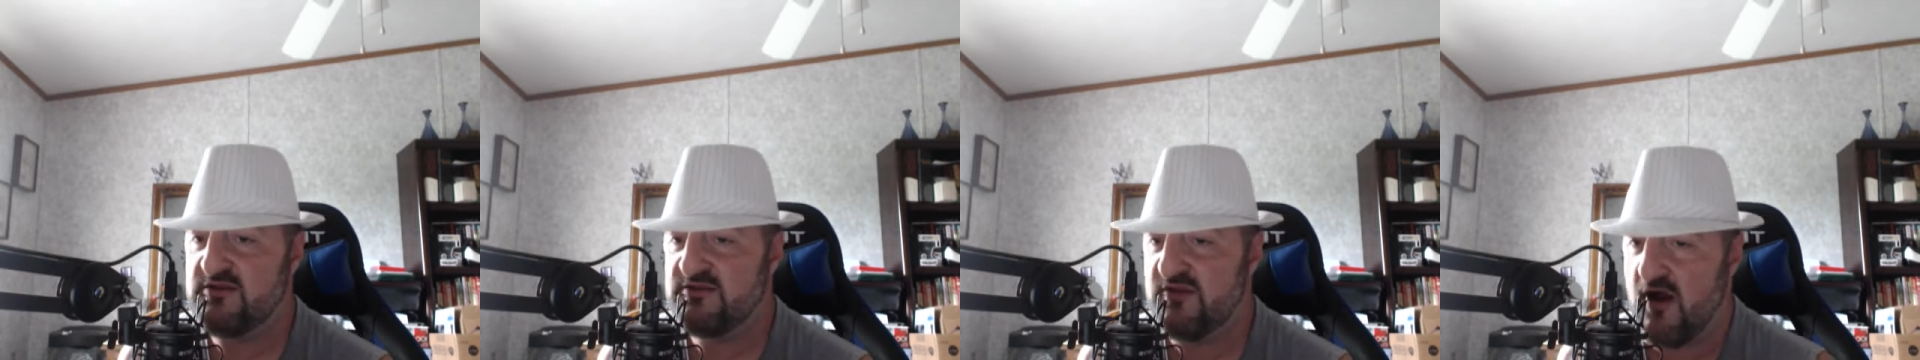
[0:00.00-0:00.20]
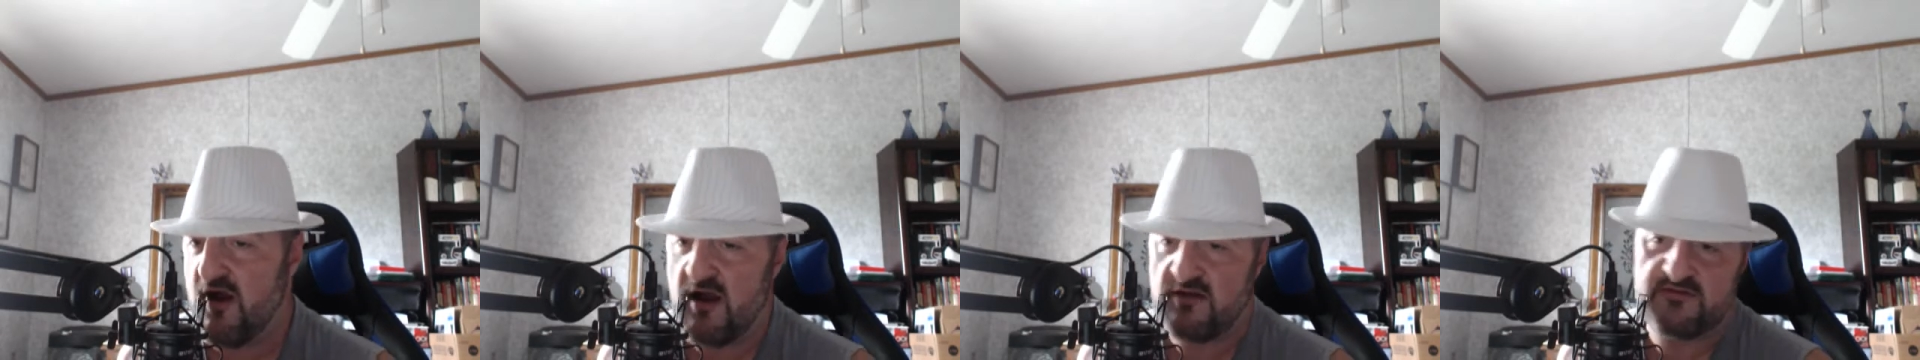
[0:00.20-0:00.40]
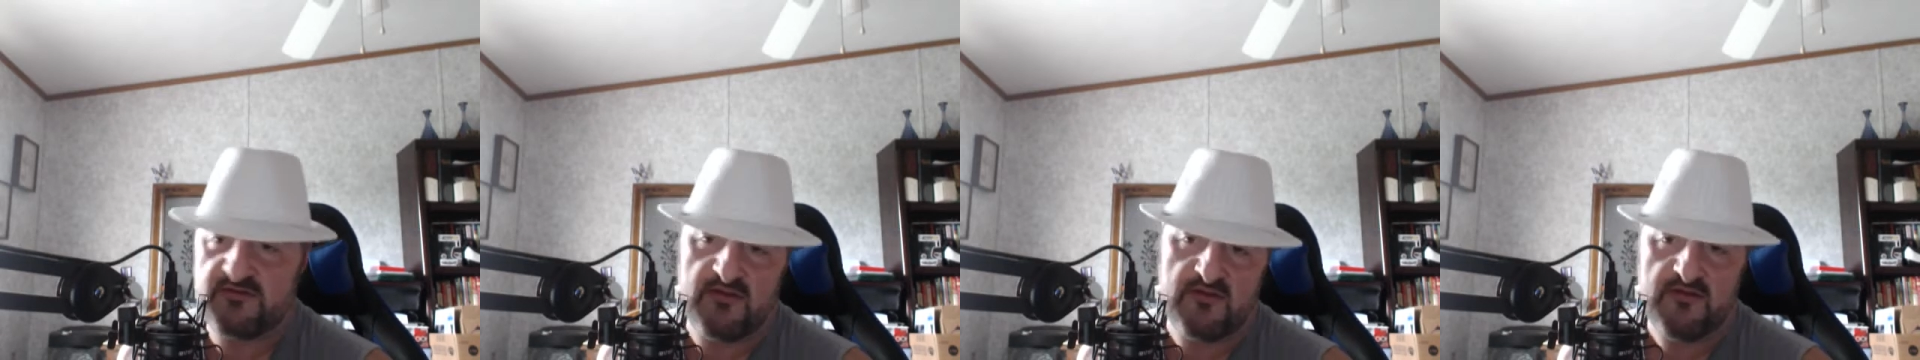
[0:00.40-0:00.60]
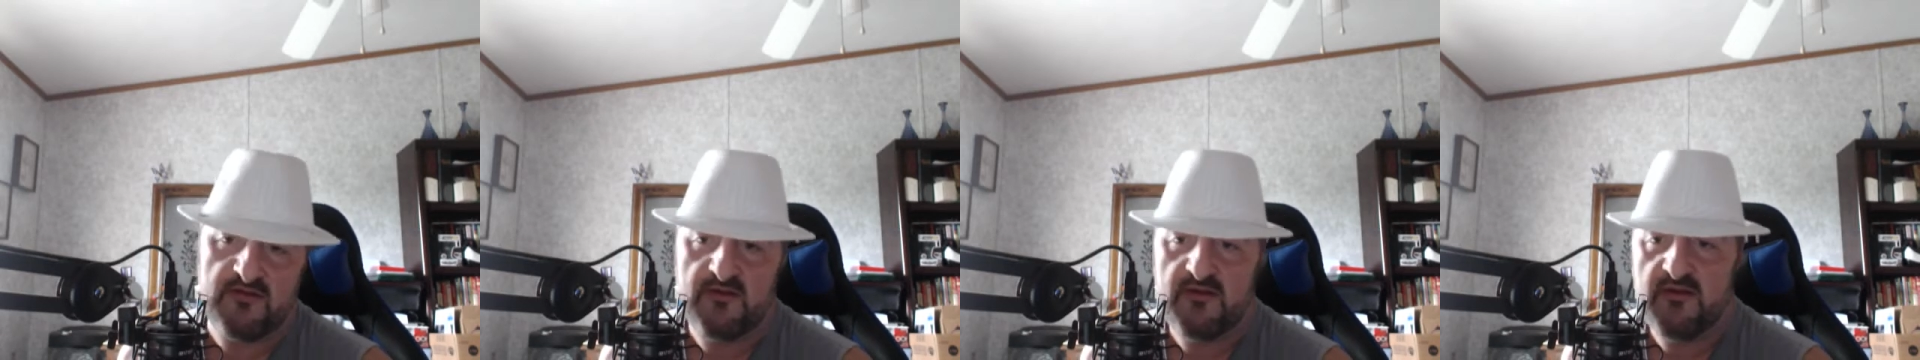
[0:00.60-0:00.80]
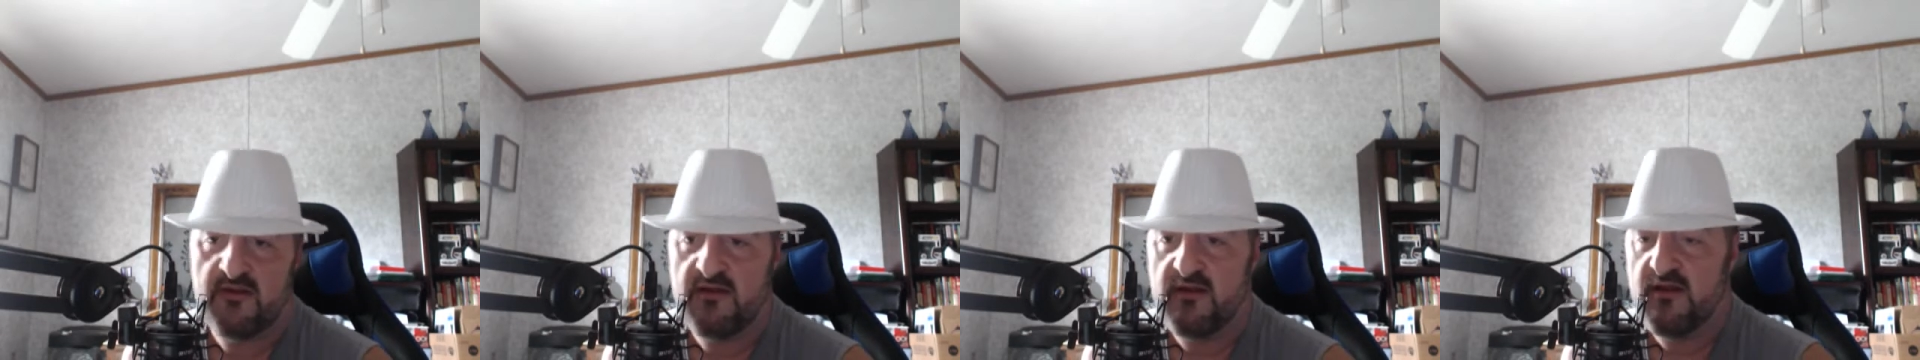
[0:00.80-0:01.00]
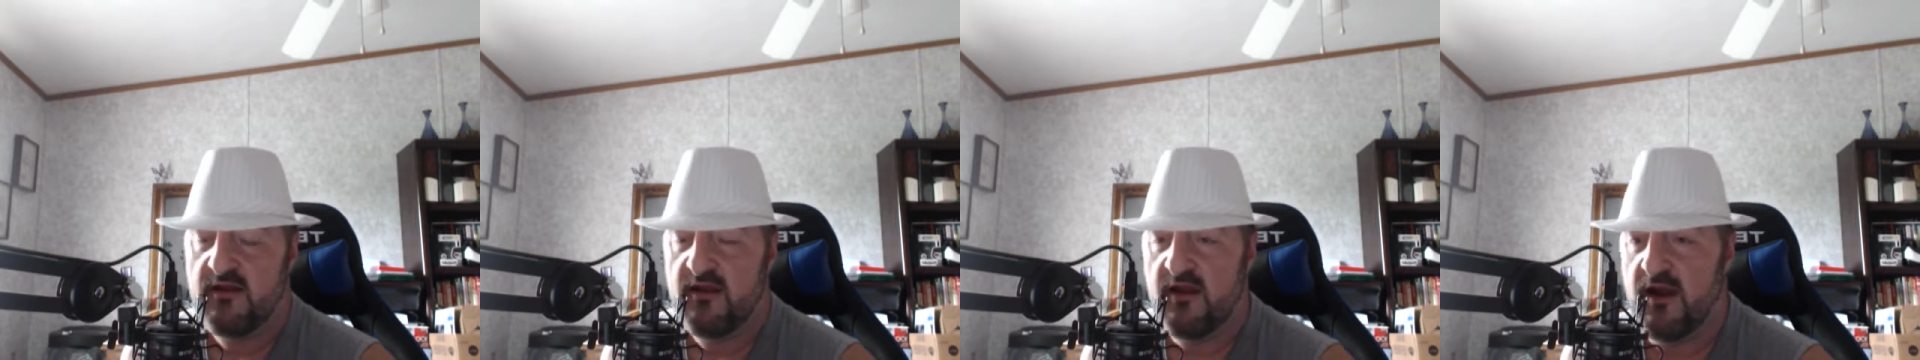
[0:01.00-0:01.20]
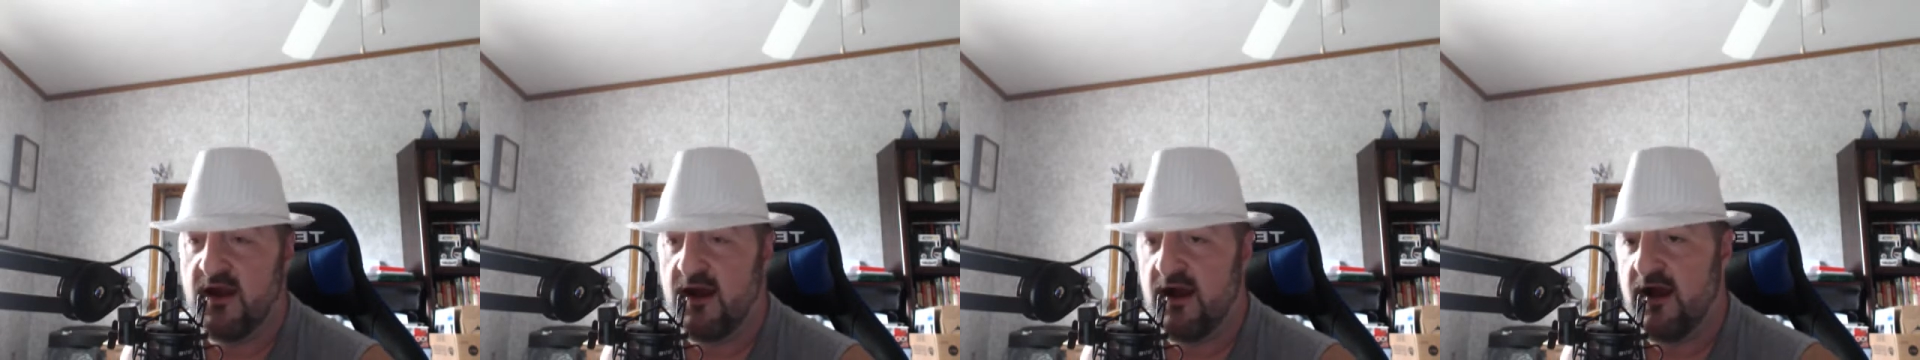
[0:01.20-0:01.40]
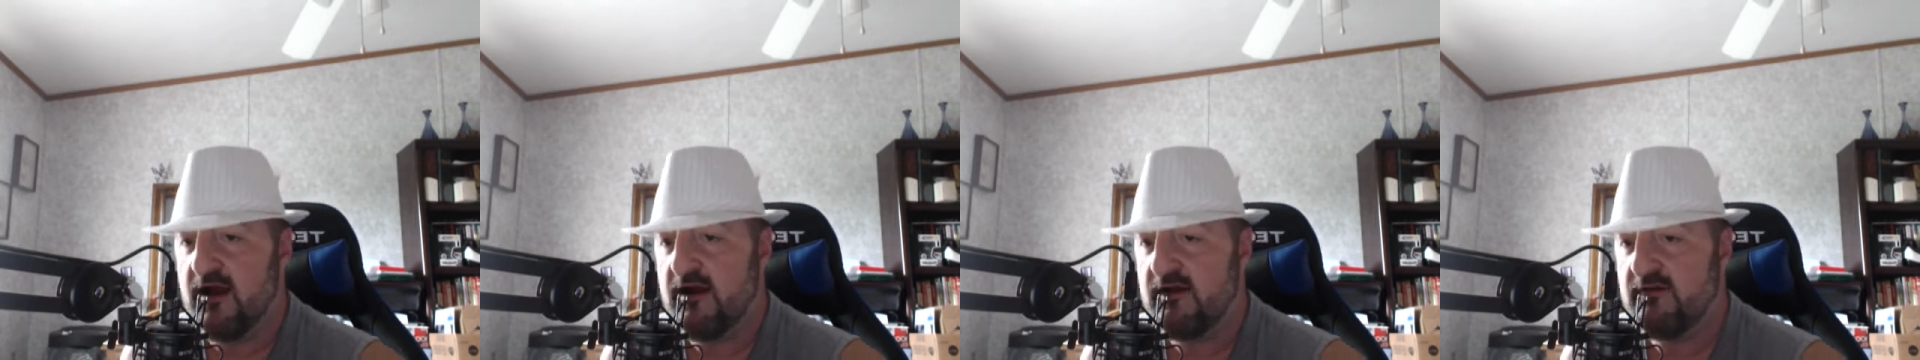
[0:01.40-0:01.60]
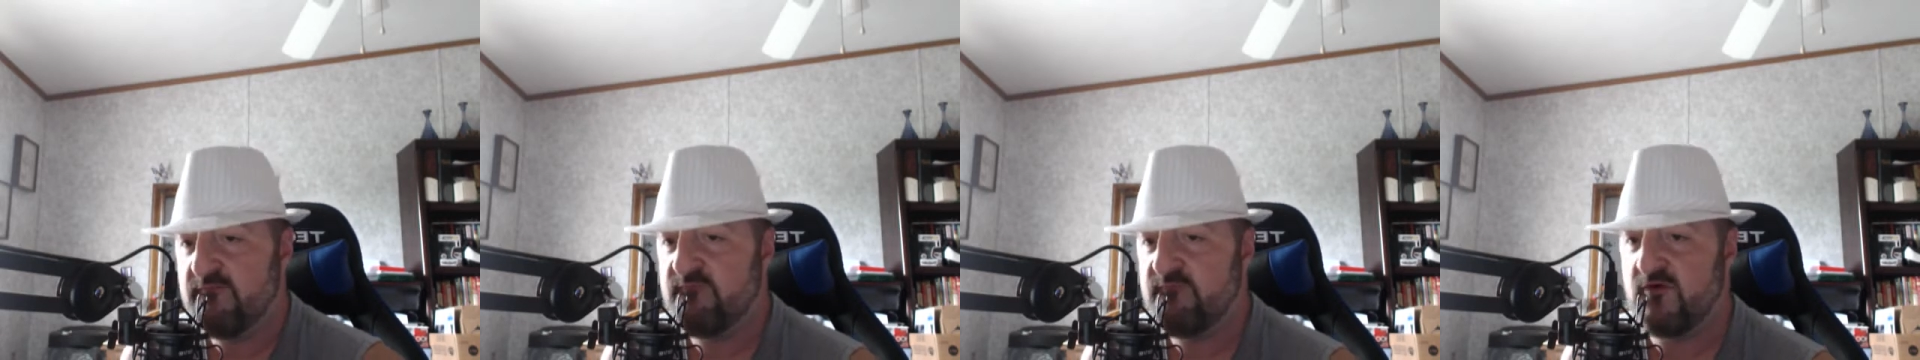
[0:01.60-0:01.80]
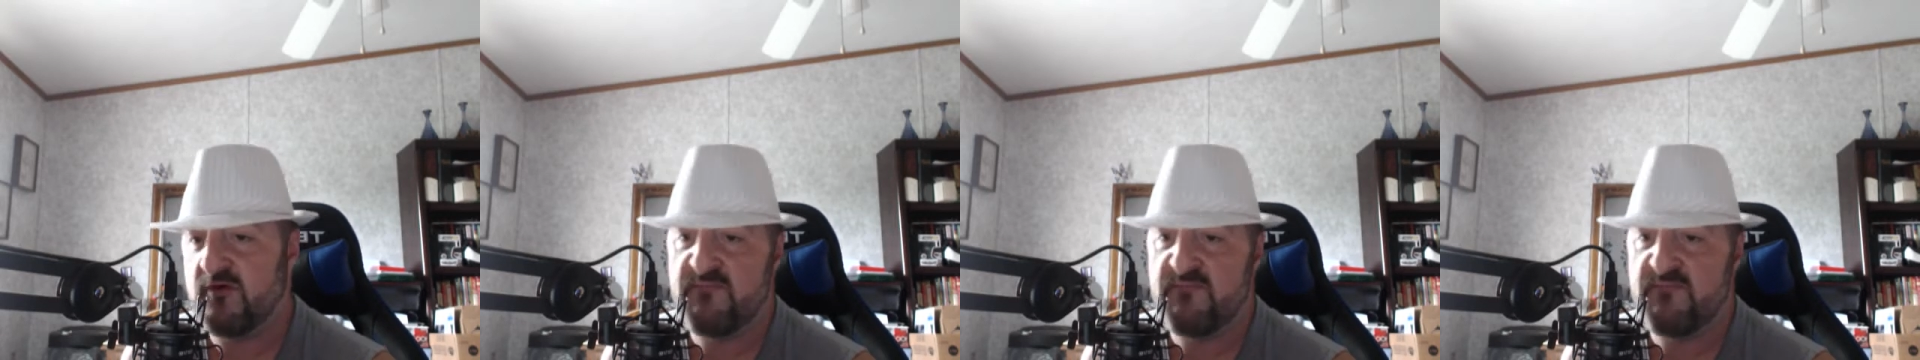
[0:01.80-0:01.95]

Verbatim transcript: talked uh, for